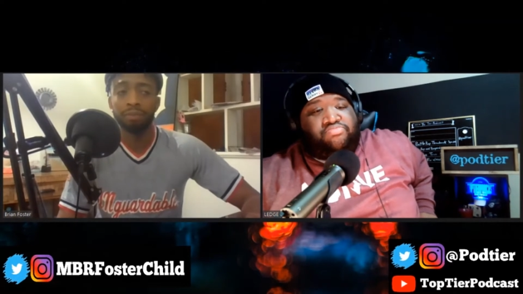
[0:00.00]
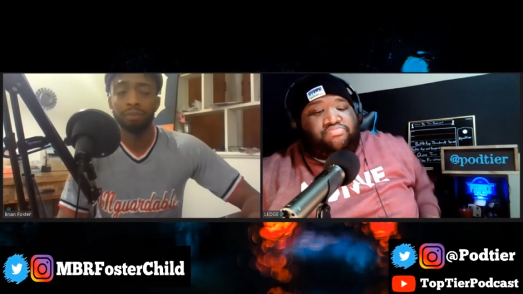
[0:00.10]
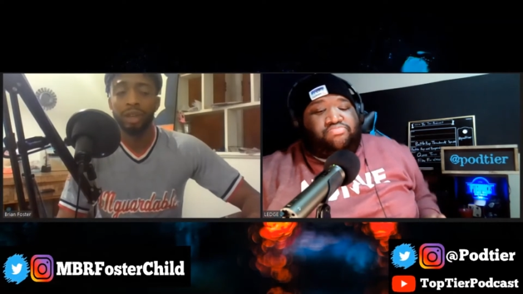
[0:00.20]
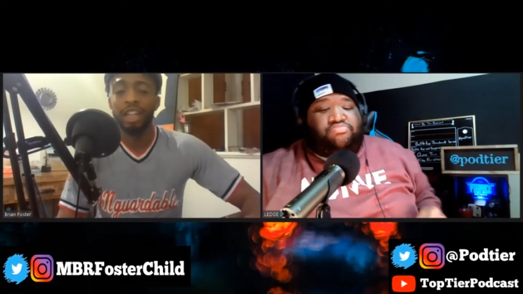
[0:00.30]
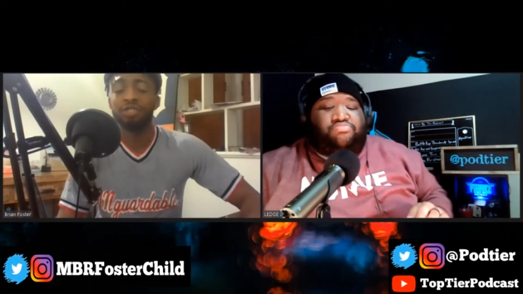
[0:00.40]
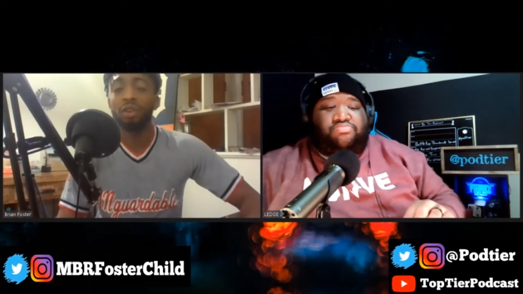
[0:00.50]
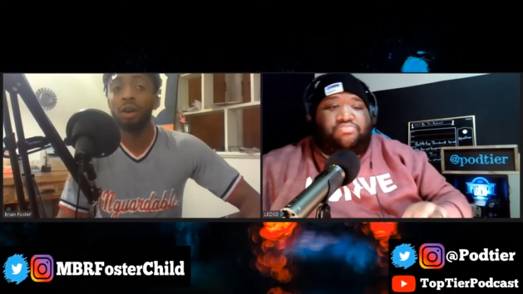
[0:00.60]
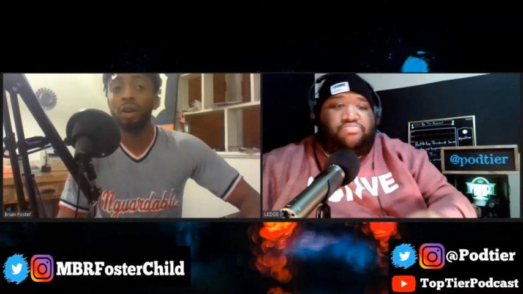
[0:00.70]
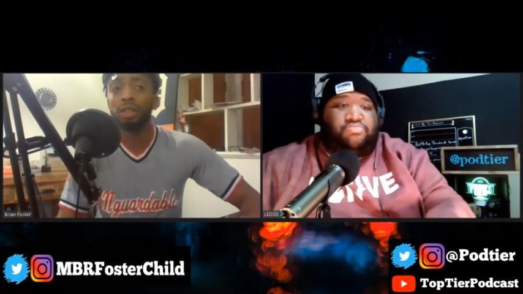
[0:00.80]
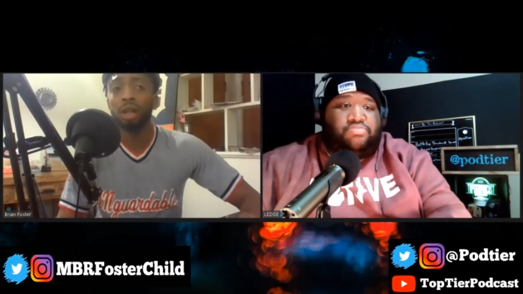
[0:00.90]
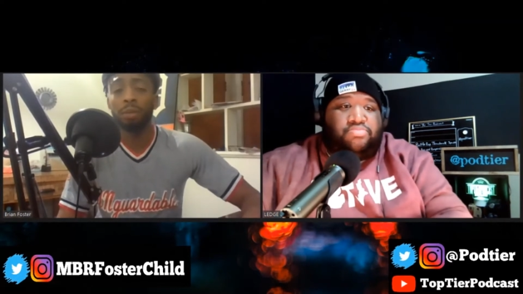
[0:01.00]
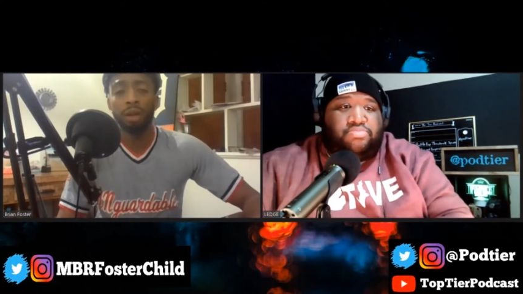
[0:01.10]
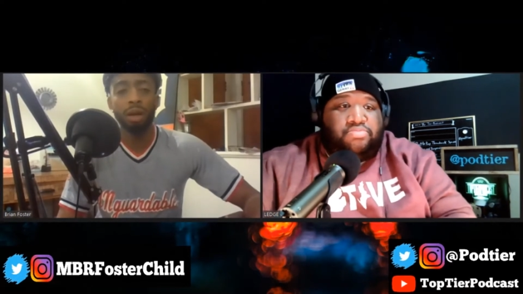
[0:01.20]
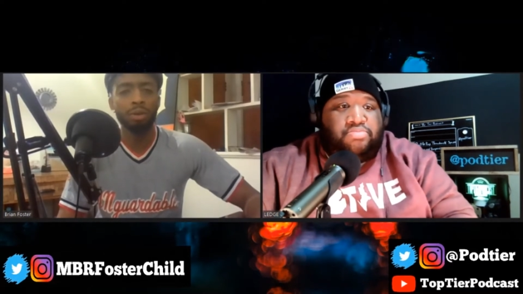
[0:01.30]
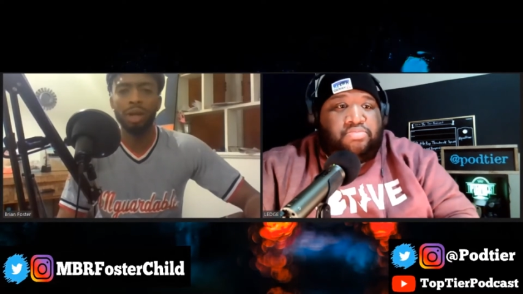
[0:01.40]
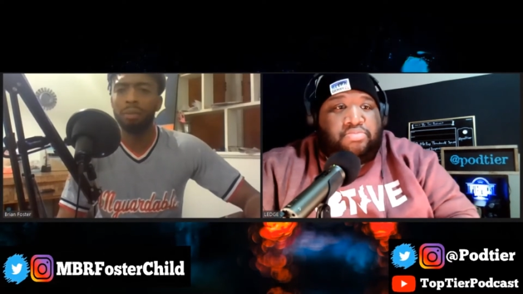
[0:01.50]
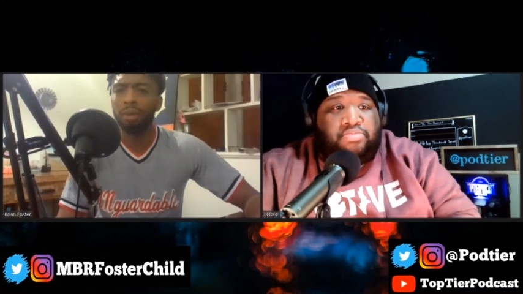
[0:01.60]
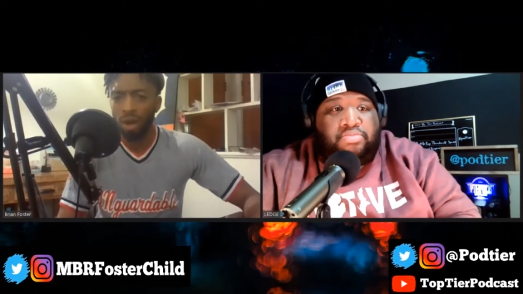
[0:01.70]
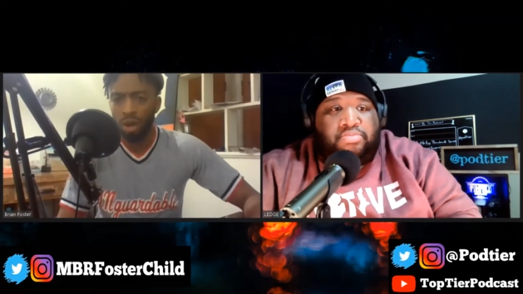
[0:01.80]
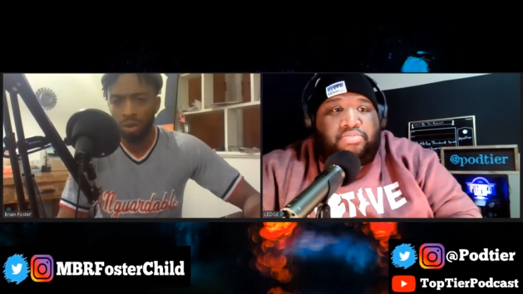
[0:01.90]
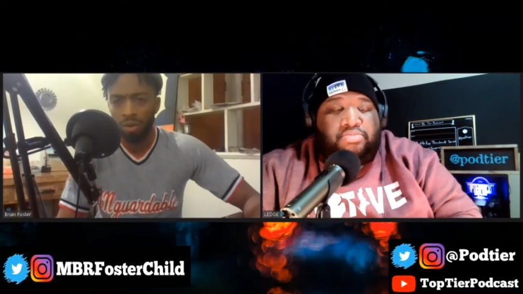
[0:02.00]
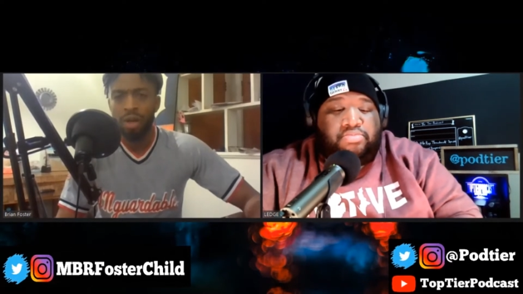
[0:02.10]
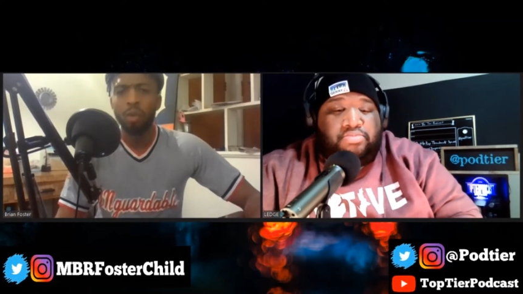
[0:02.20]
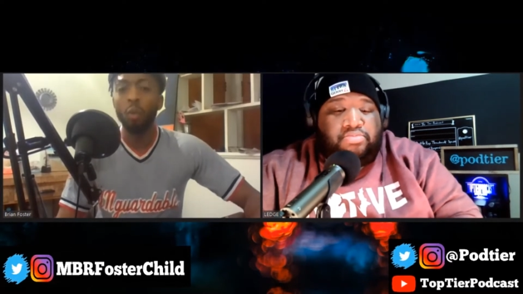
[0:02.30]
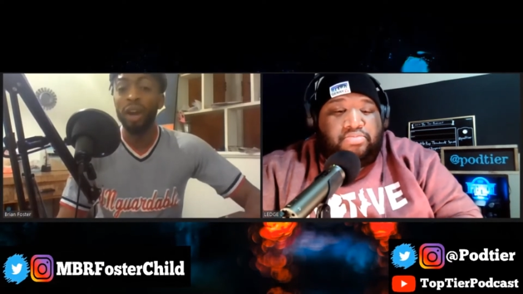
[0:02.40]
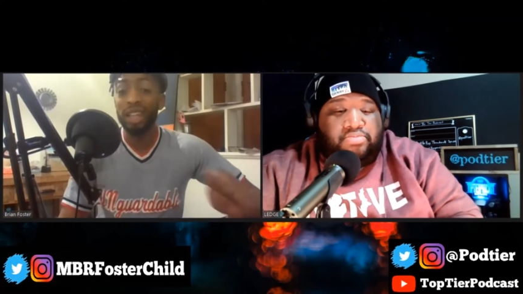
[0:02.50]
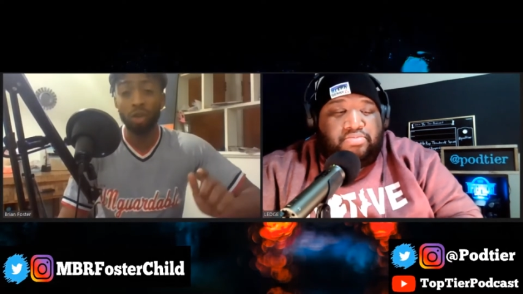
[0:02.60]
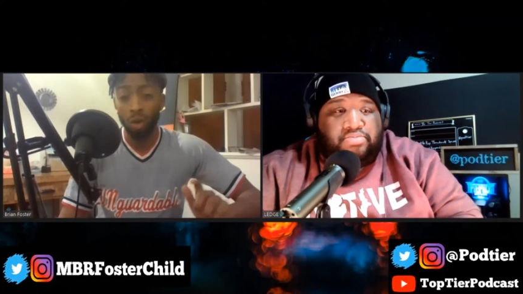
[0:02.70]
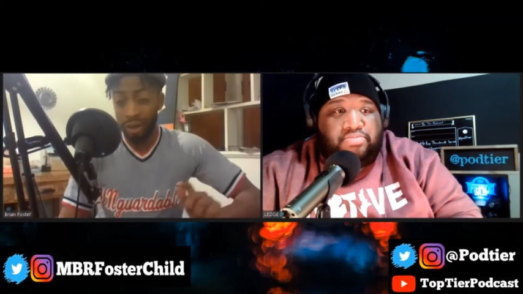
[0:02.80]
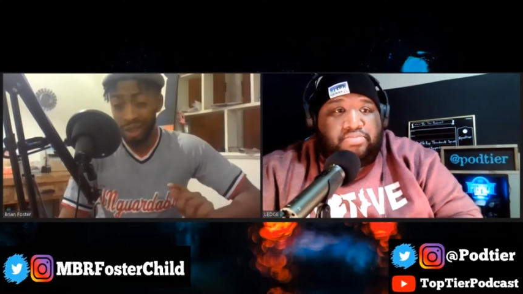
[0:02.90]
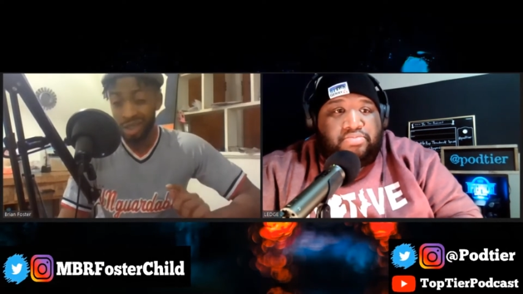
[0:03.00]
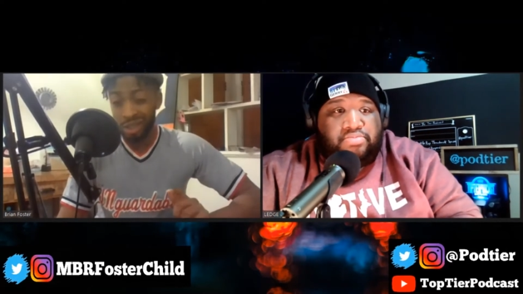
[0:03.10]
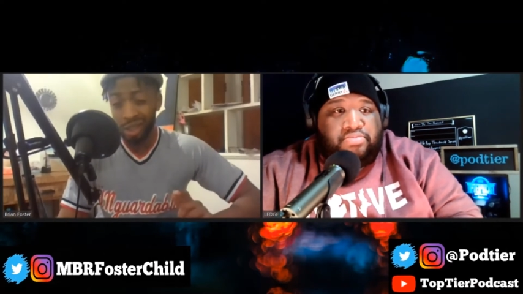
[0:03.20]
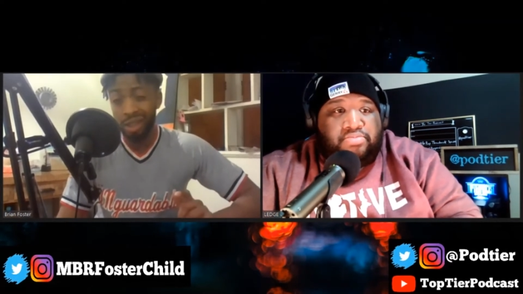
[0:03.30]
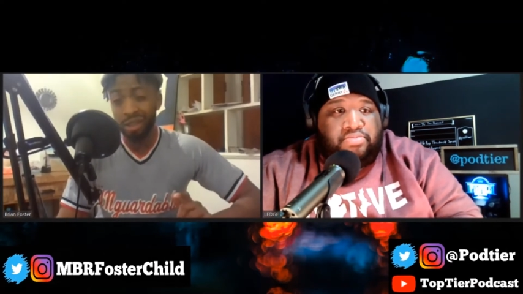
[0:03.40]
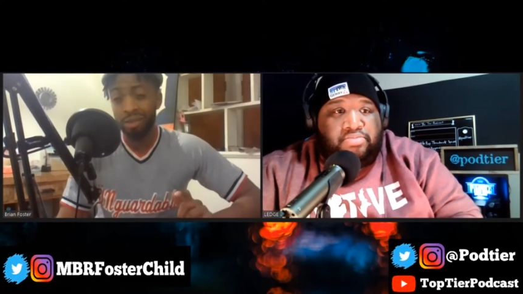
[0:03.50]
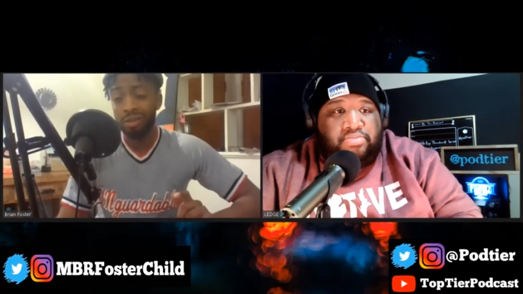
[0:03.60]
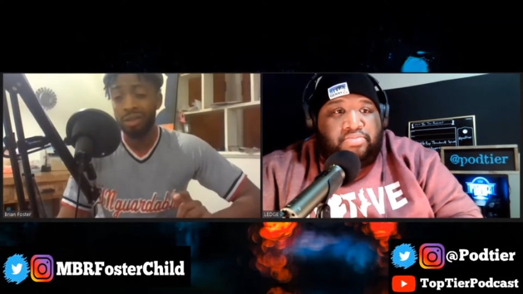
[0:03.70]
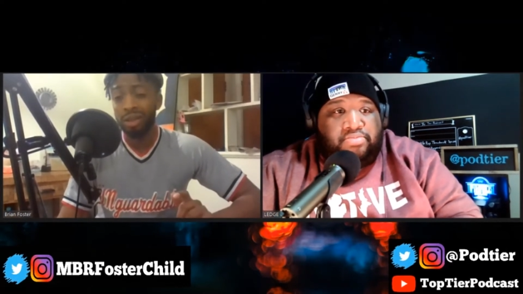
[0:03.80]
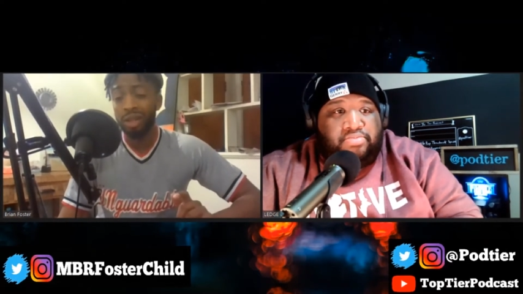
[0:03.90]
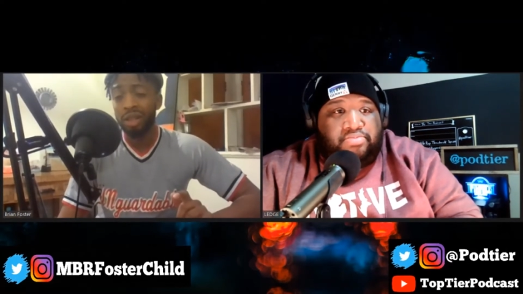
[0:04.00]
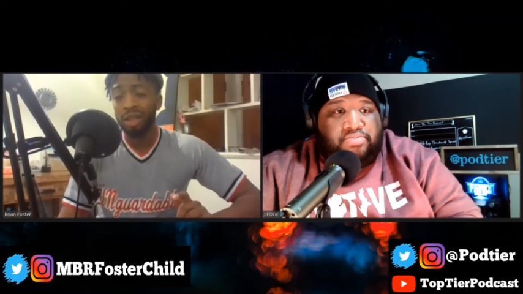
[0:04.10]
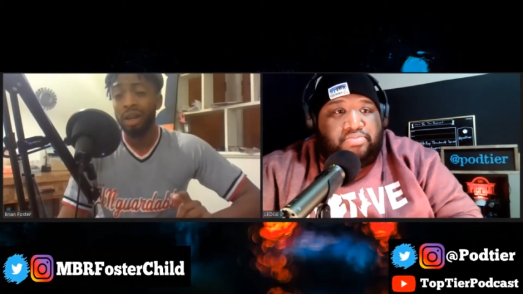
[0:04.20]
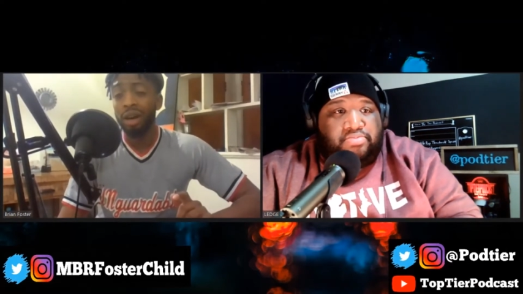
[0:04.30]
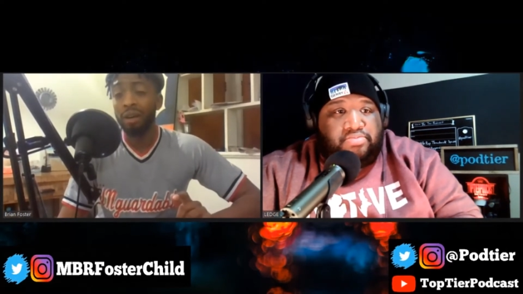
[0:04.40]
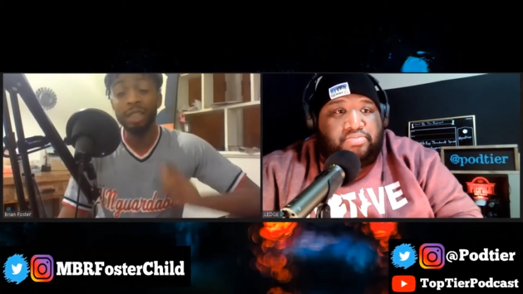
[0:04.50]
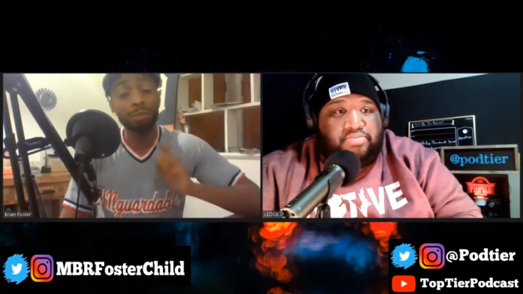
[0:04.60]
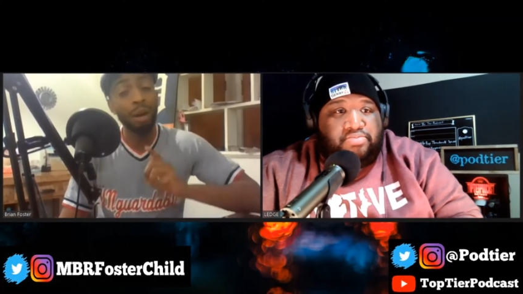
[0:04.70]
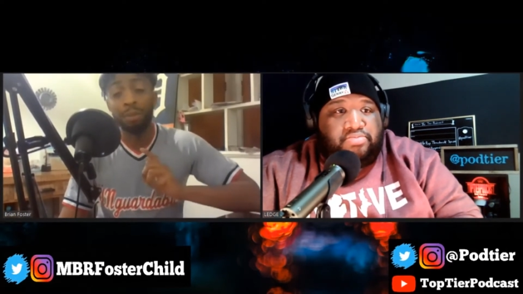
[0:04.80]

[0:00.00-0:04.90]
Speaker 1: As far as Double O, when he's on his shit, he's got